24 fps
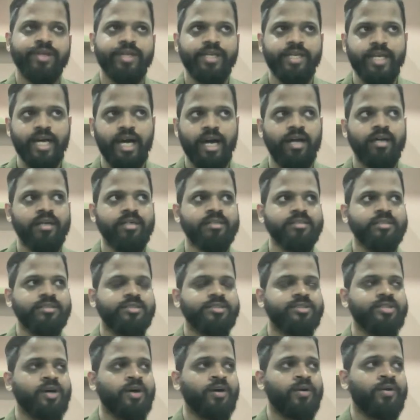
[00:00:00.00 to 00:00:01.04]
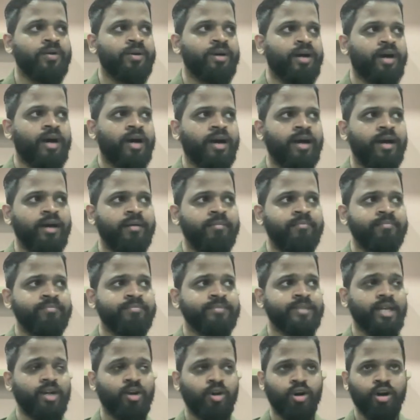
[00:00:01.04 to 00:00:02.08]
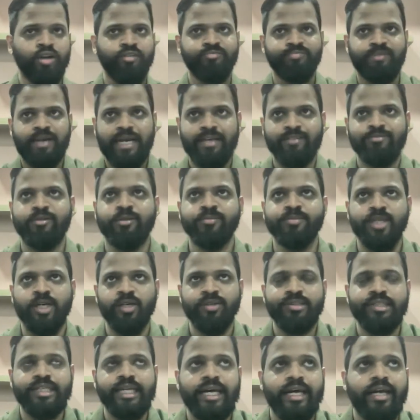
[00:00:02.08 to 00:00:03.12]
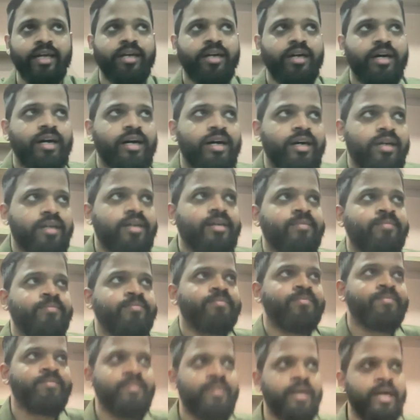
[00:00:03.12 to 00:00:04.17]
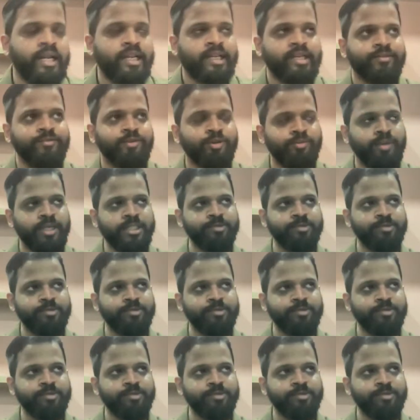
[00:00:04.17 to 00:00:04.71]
Yeah. So there are a lot of platforms out there. I'll give you